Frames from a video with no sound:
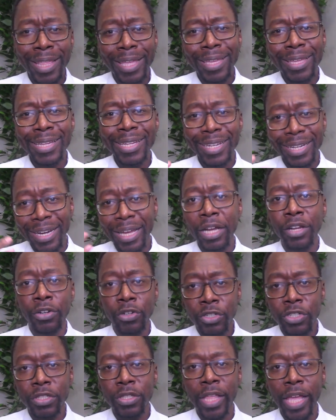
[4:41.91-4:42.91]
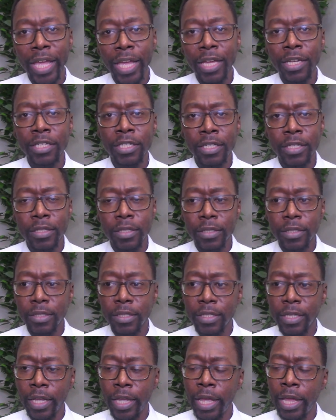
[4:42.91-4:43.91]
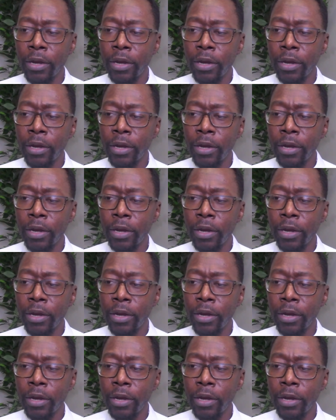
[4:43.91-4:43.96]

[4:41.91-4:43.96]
They couldn't understand Jesus.